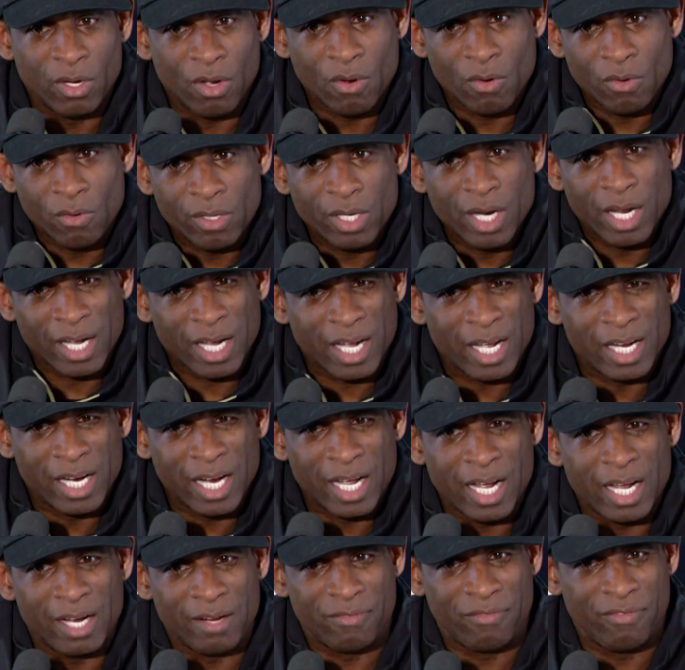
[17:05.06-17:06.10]
to know and I and
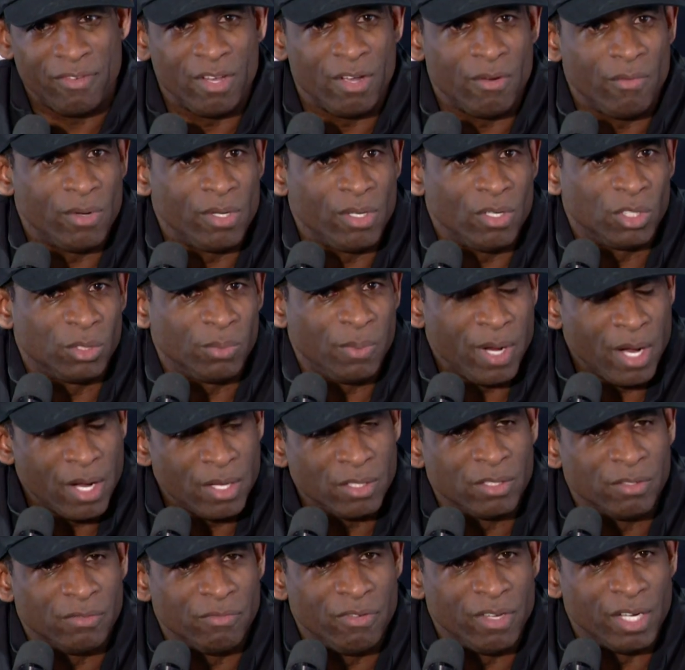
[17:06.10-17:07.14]
I got to feel what those
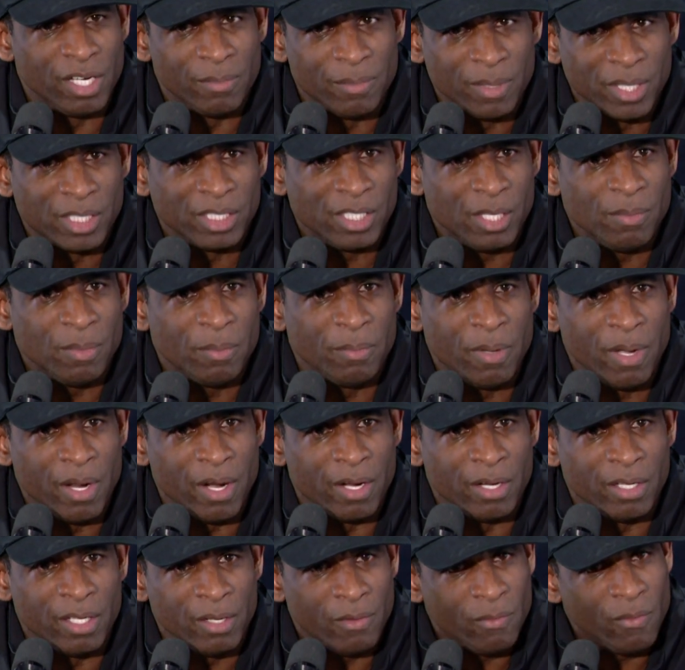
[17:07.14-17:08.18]
parents are feeling because I'm a parent.